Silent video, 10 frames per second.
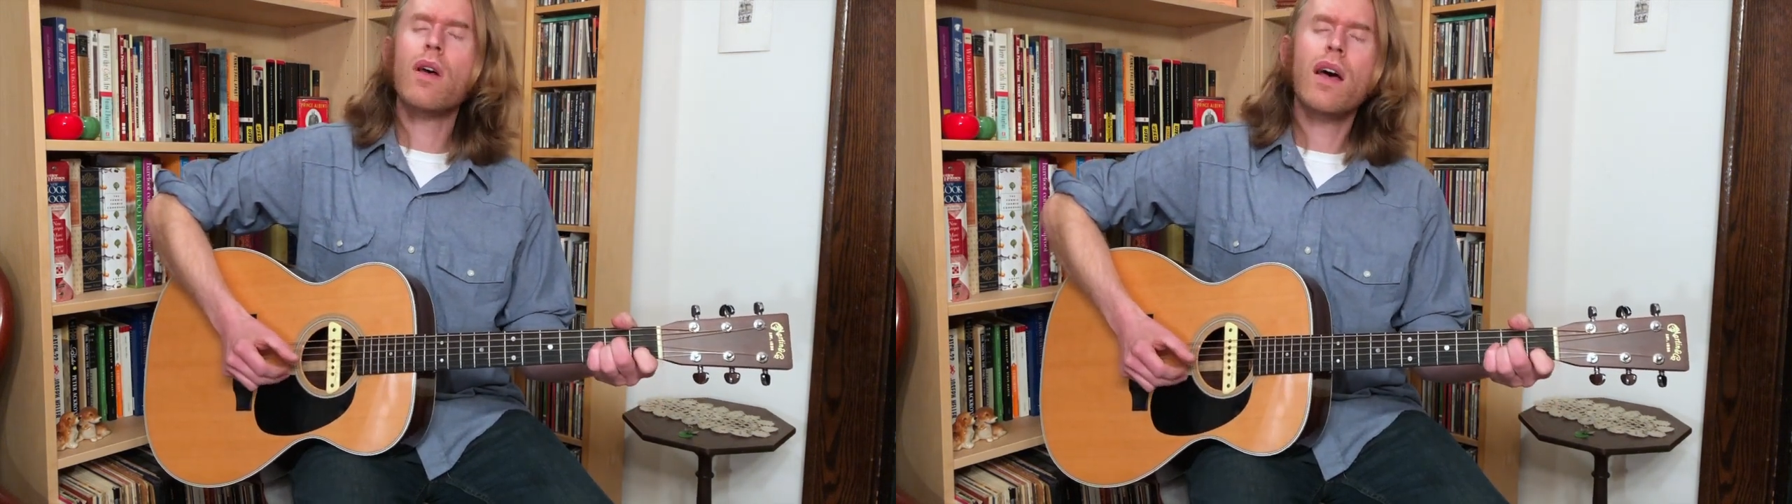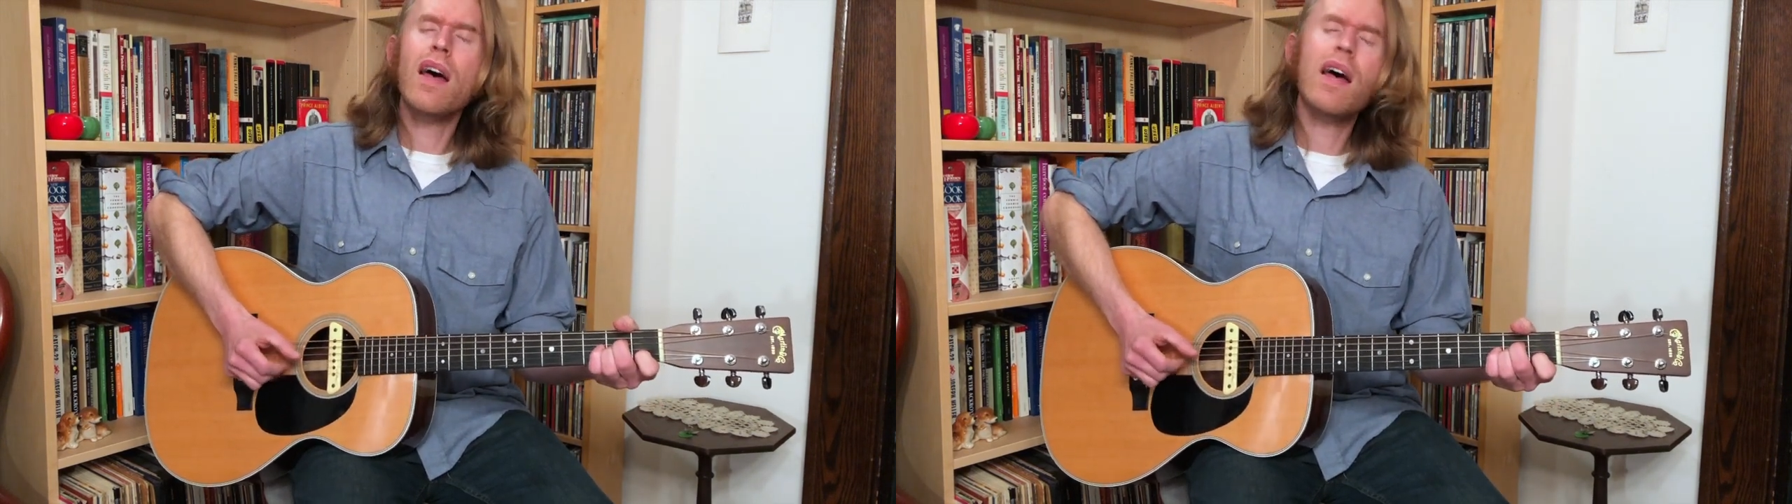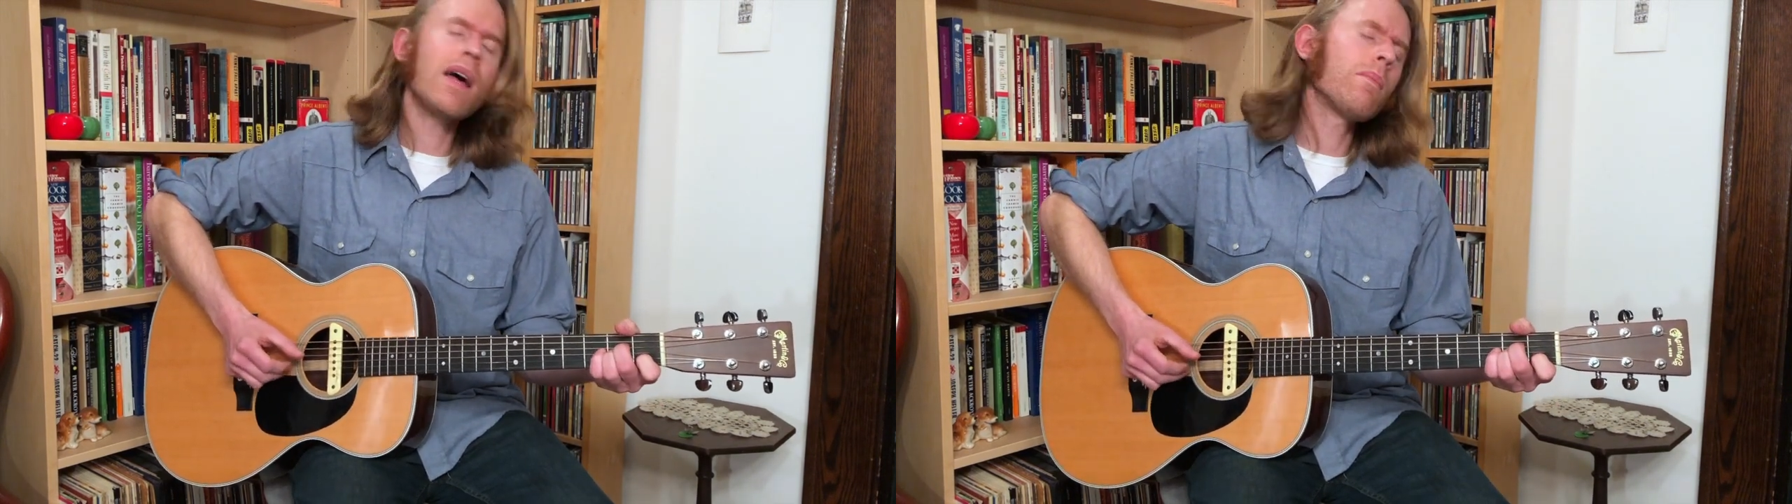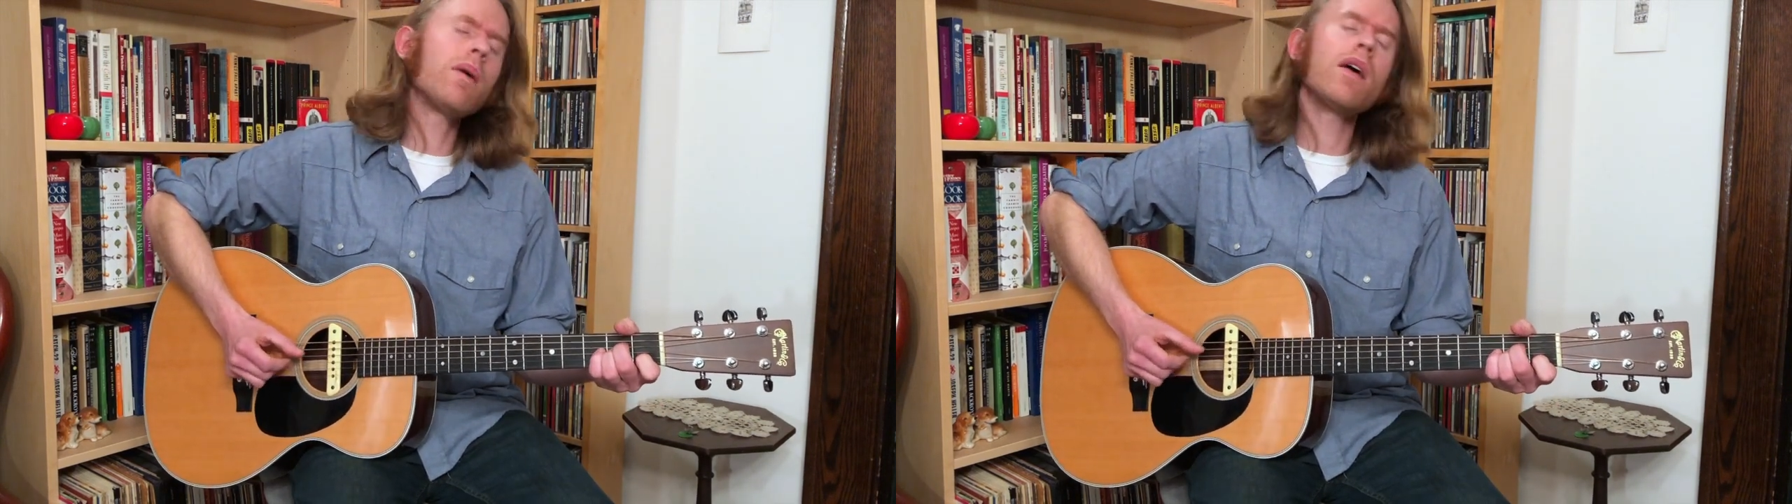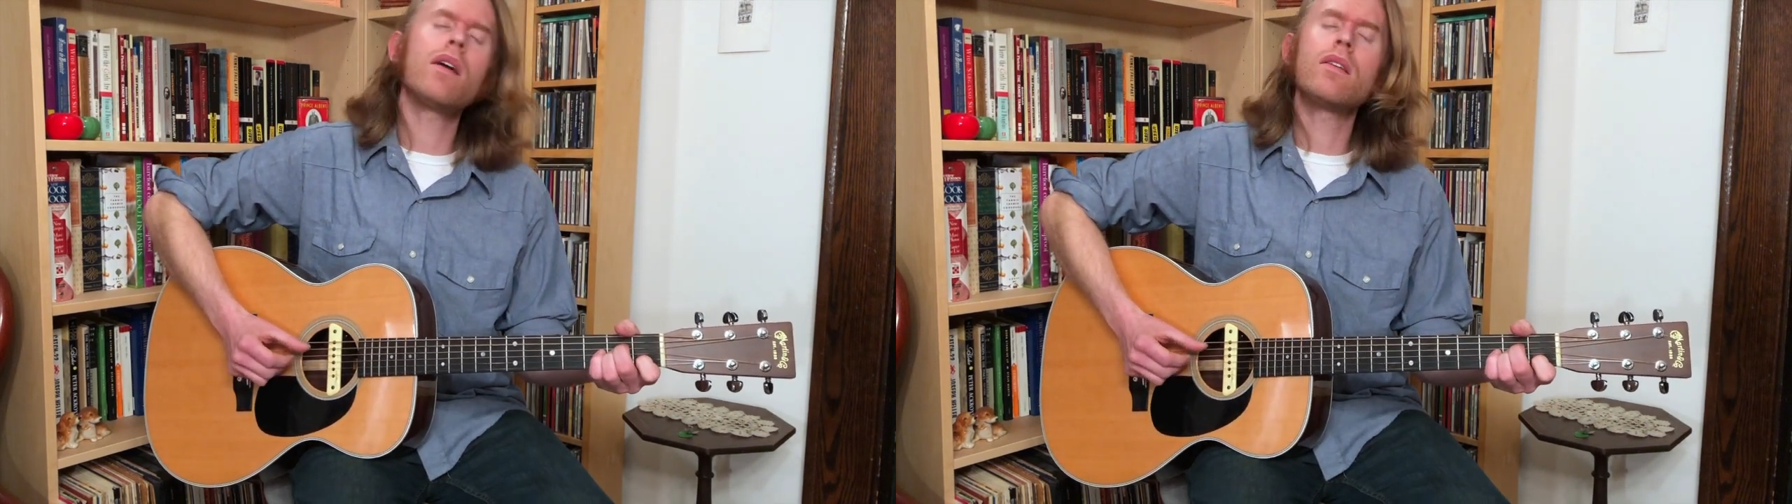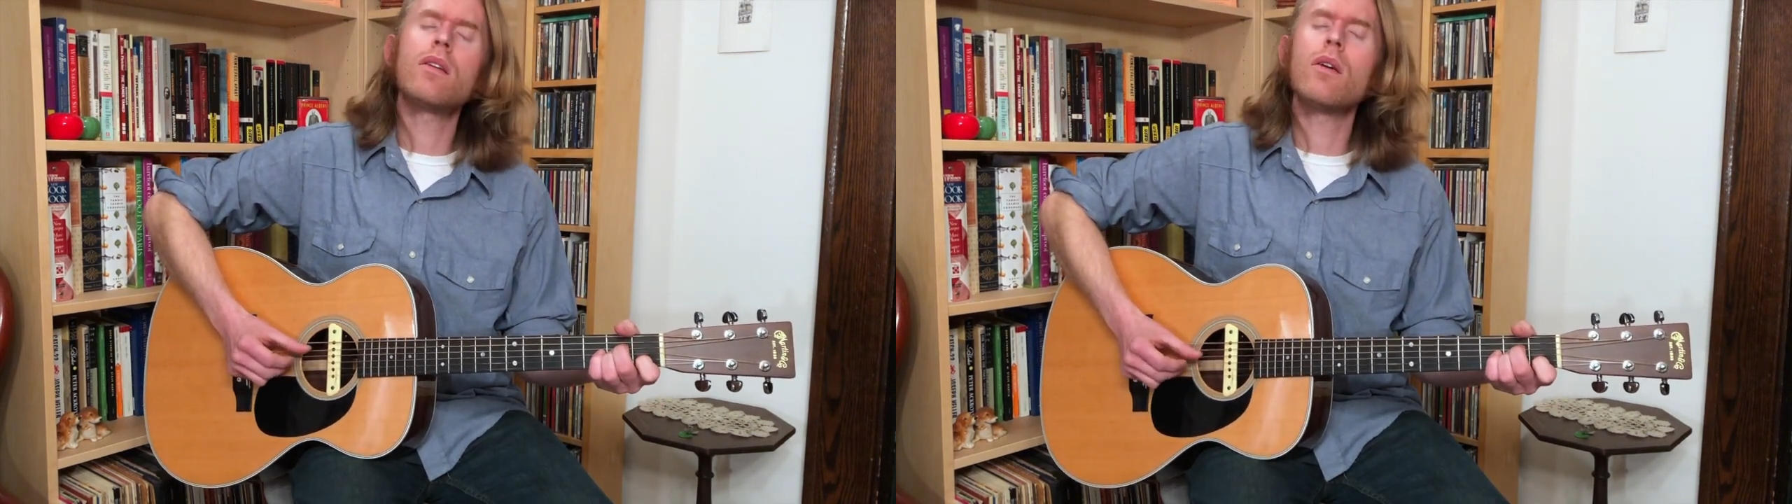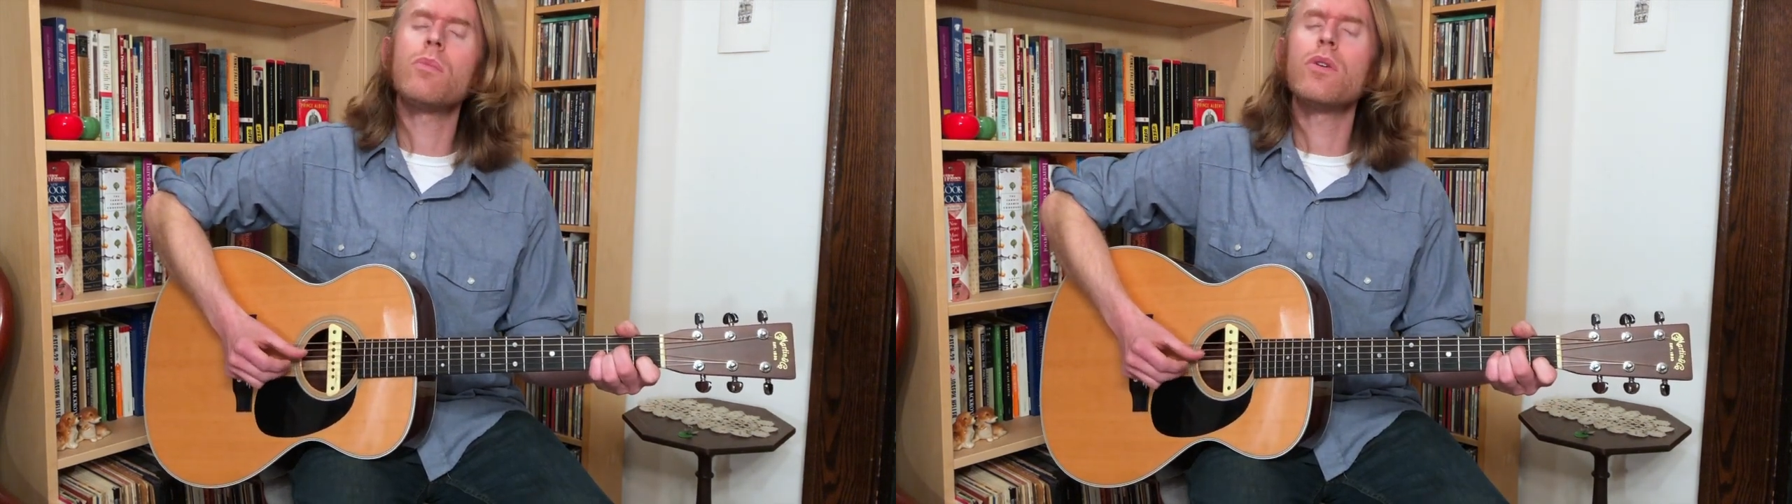I might come